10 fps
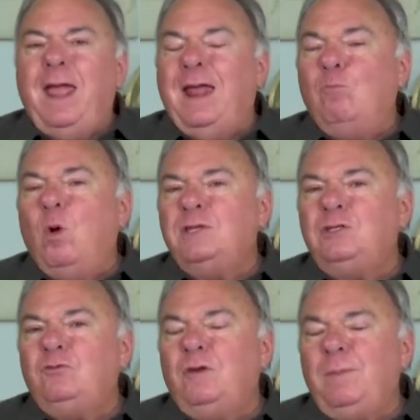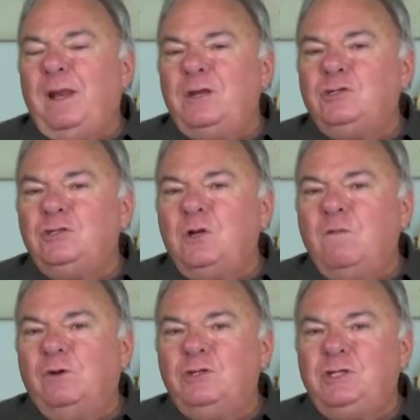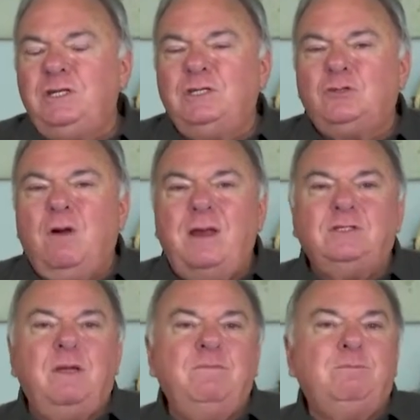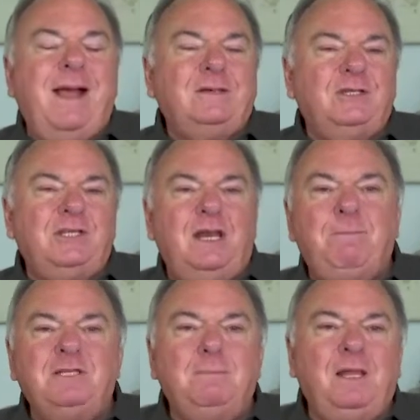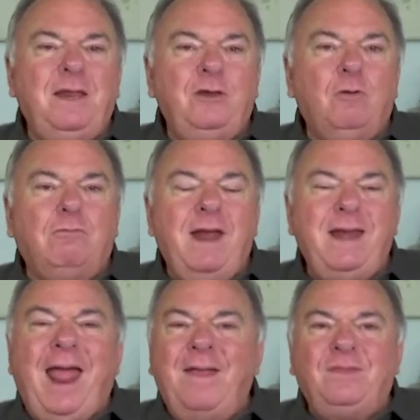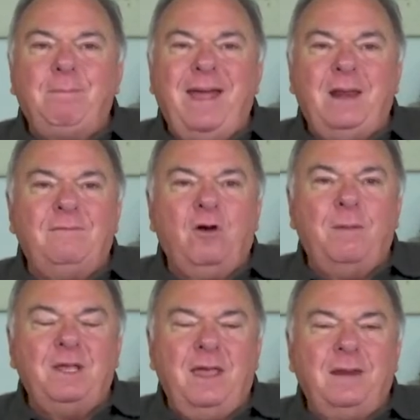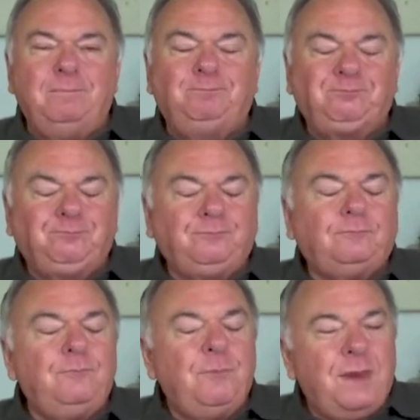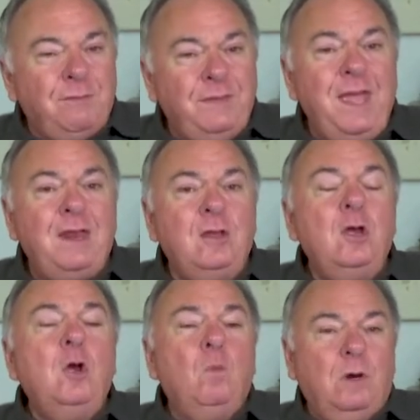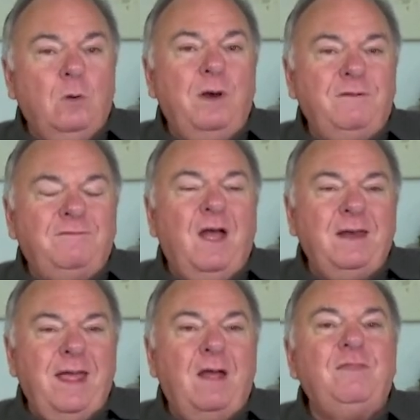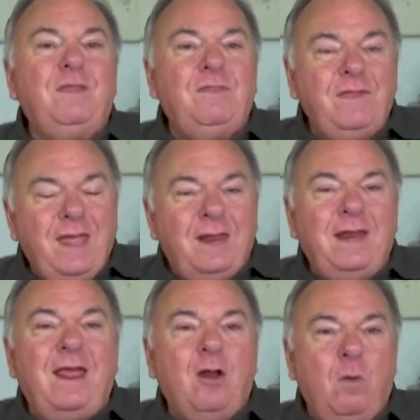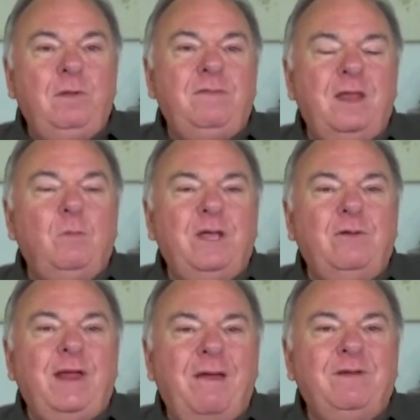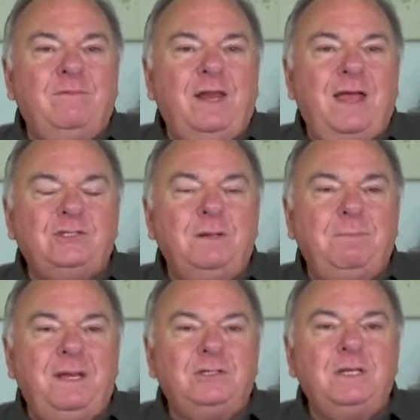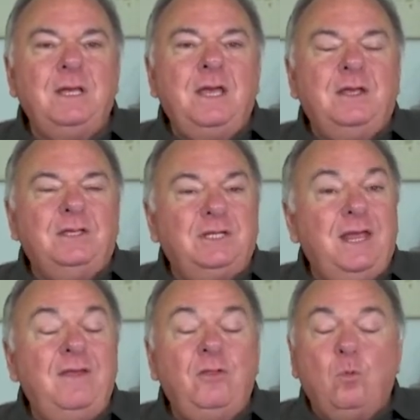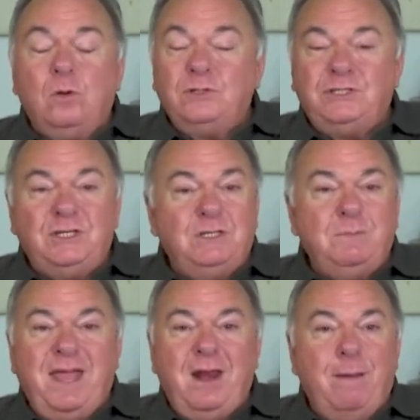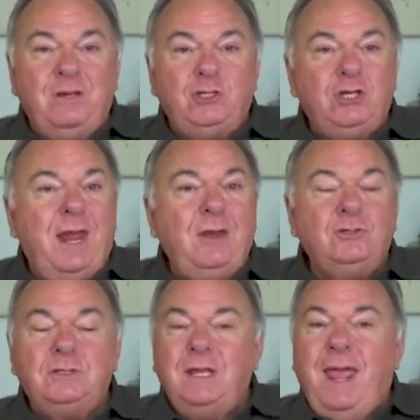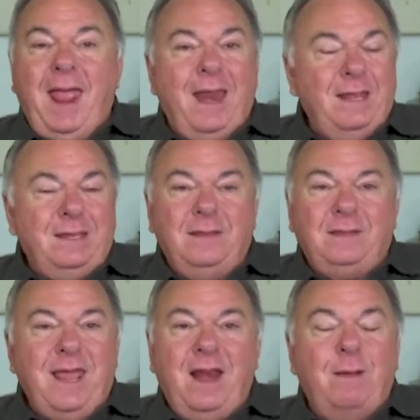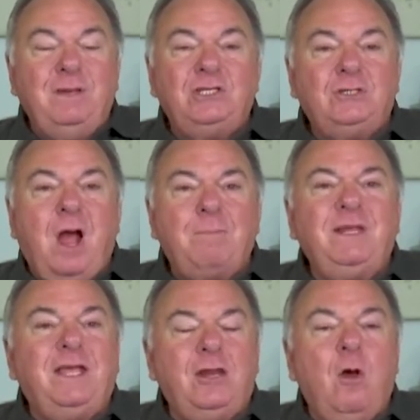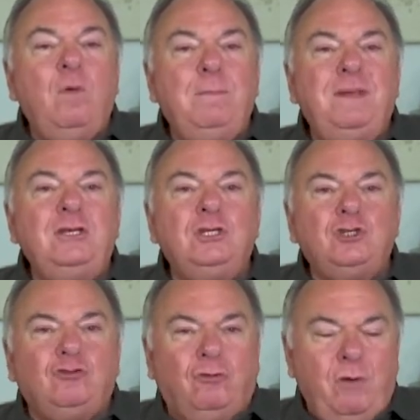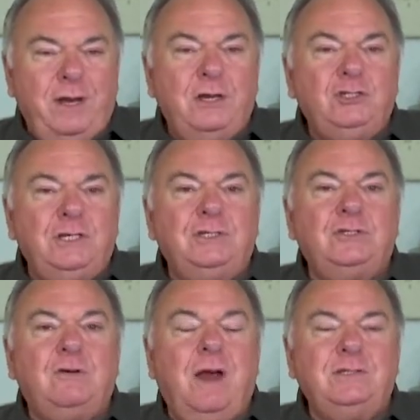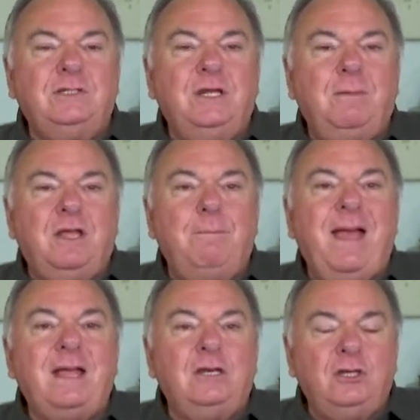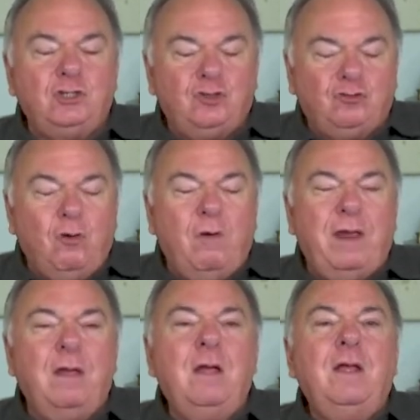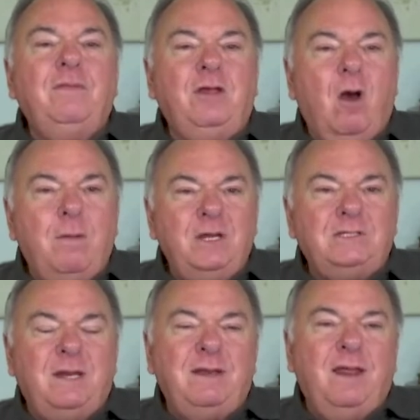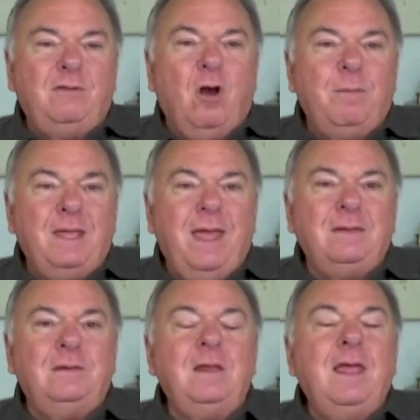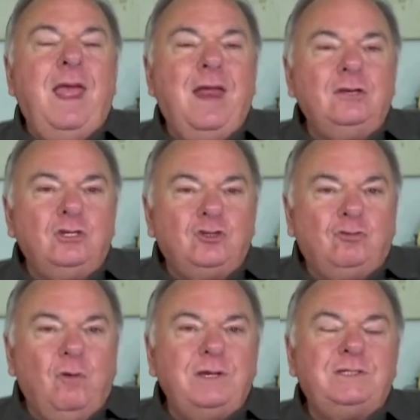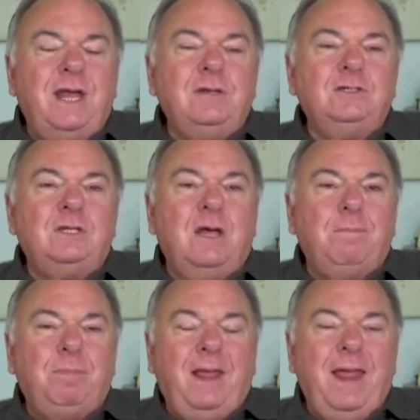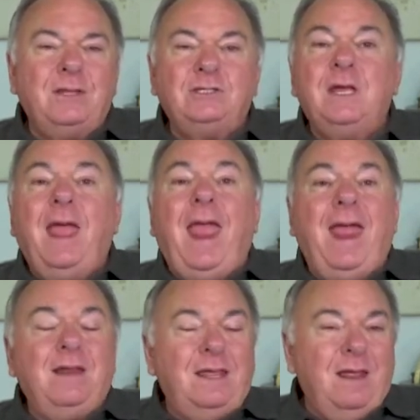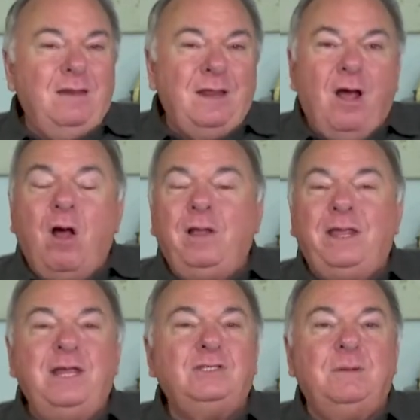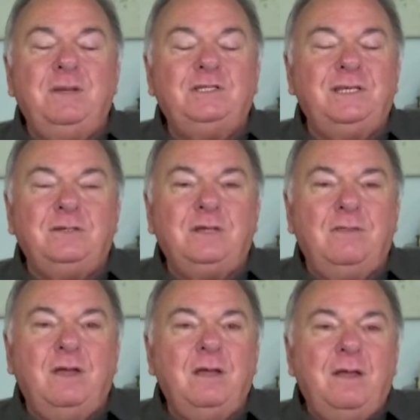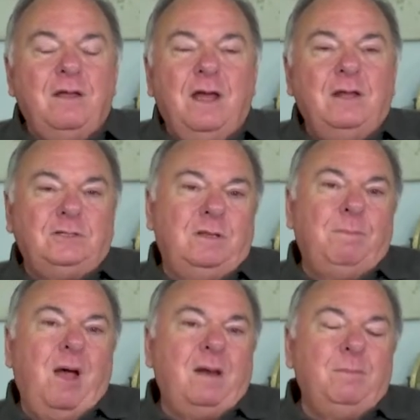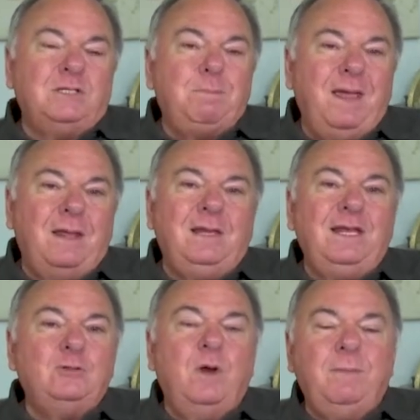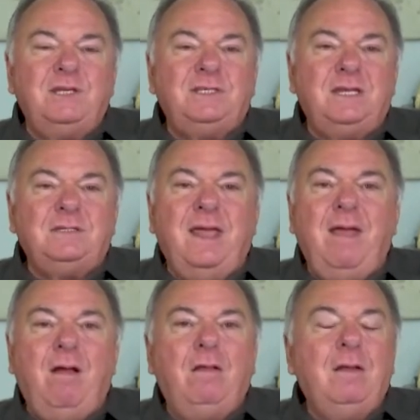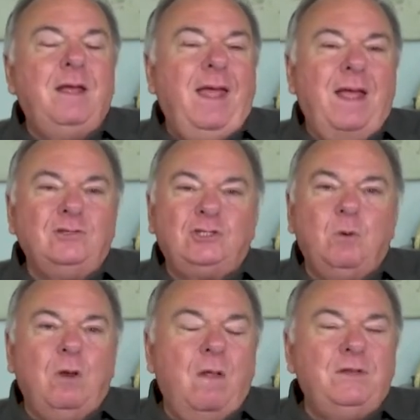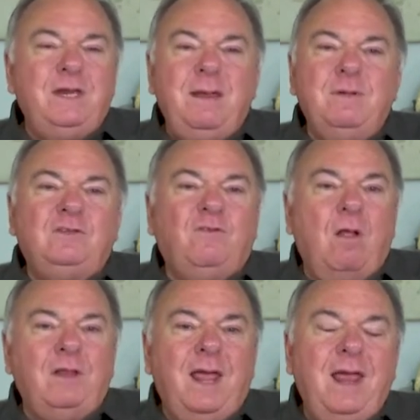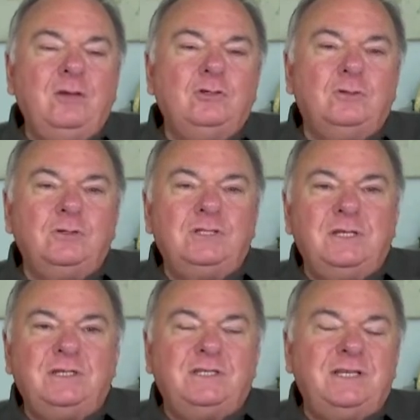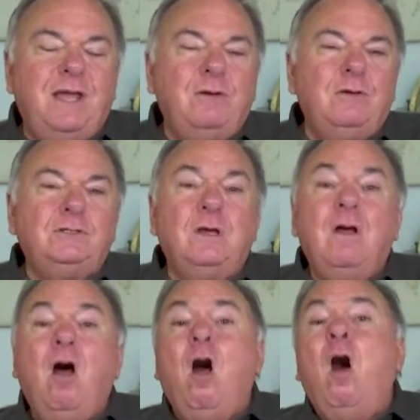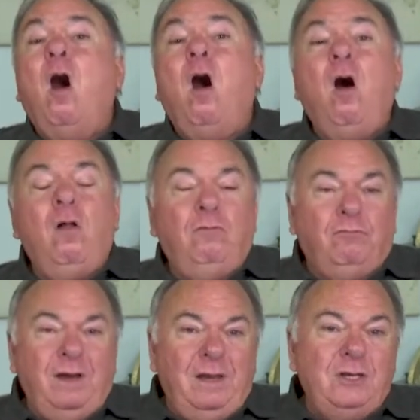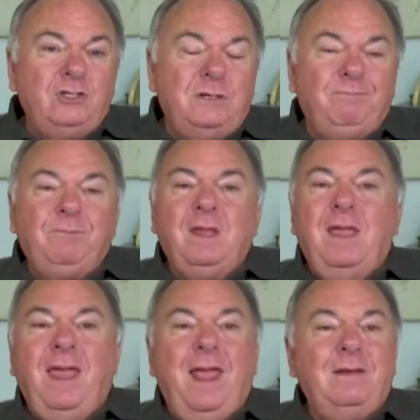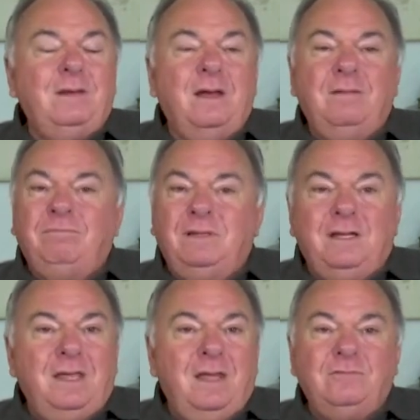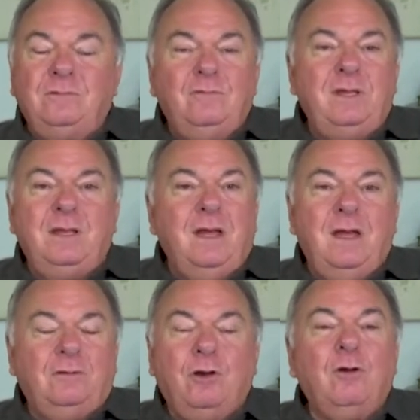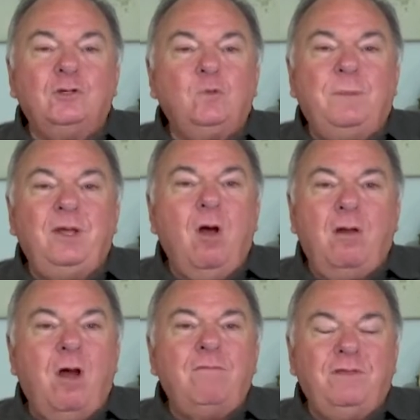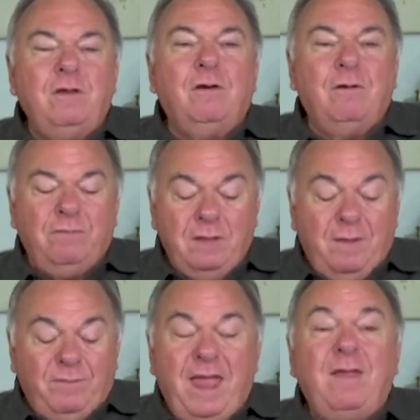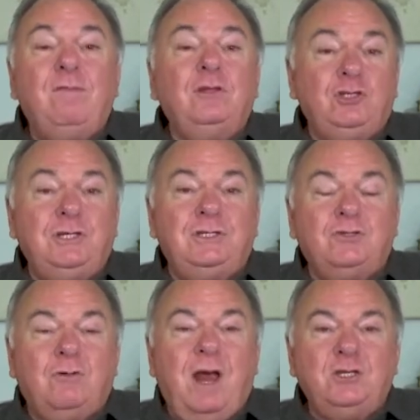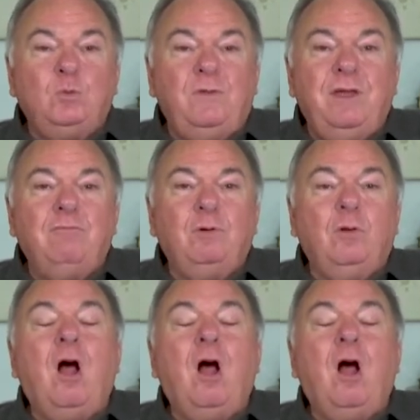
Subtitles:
And once the tribulation's over and Jesus Christ comes back to set up his millennial reign at the Battle of Armageddon, then we're going to find out that then and only then are we going to have everlasting peace. Because again, the world system cannot be changed and it cannot be stopped. It can only be destroyed. And Jesus Christ is going to come back and destroy the armies at Armageddon and destroy Satan's plans. And again, he's going to be sent to the bottomless pit. He's going to be sent to hell. And so will all the demons, fallen angels, the sinners, all religion, and again, the curse will be gone off the earth, and Jesus Christ will then rule.